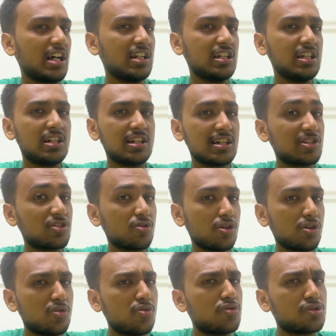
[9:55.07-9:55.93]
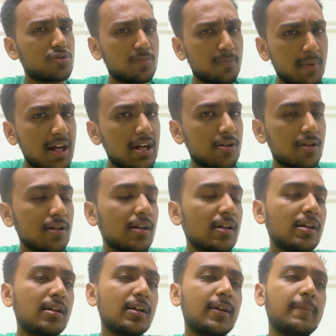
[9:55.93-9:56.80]
actually looks better.
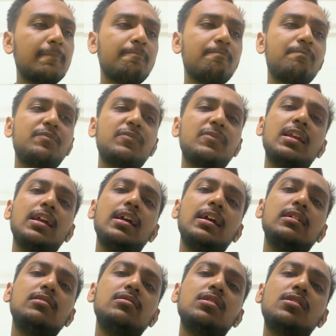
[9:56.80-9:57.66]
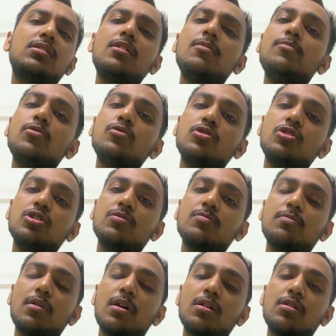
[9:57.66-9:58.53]
And the composition
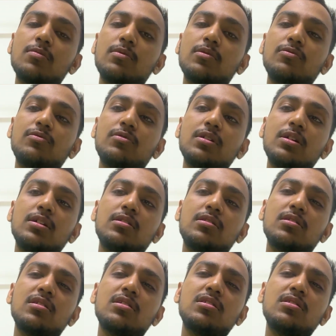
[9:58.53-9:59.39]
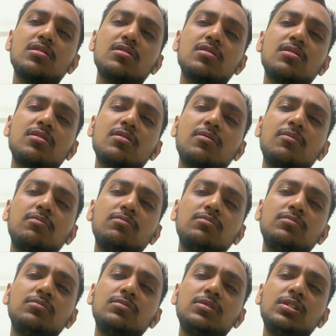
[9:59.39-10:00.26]
part about it is
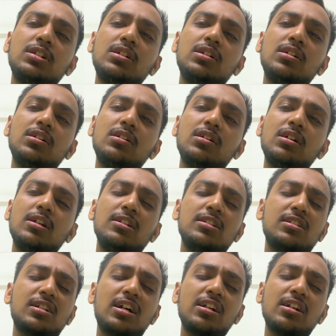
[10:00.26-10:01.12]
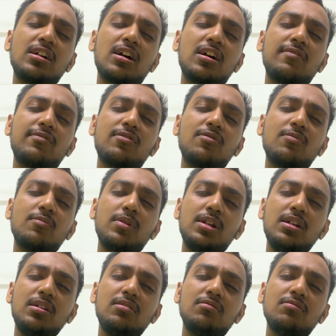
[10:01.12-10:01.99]
it's kind of hard for
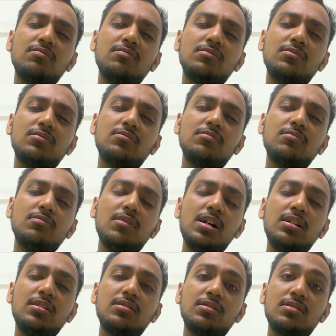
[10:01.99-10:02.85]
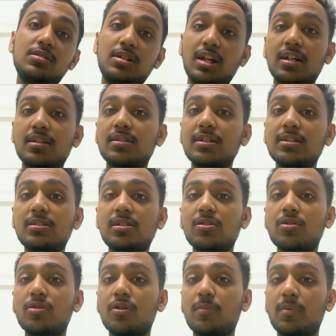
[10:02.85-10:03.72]
me, but yes, it's a
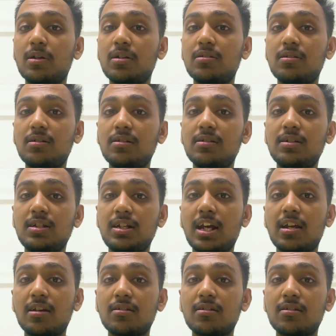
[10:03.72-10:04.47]
doable yet.